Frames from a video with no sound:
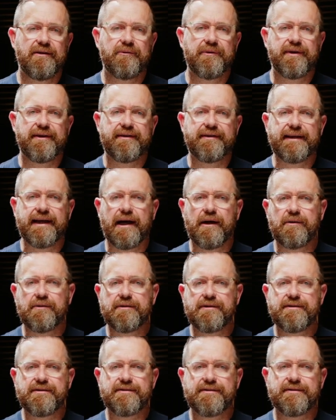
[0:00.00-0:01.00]
with
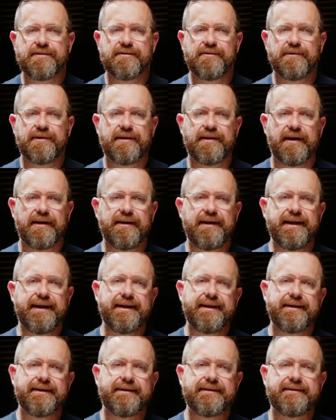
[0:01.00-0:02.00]
doubts, with
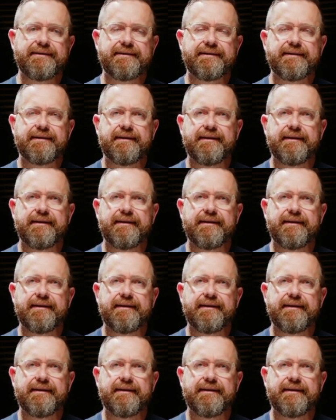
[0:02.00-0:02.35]
ideas,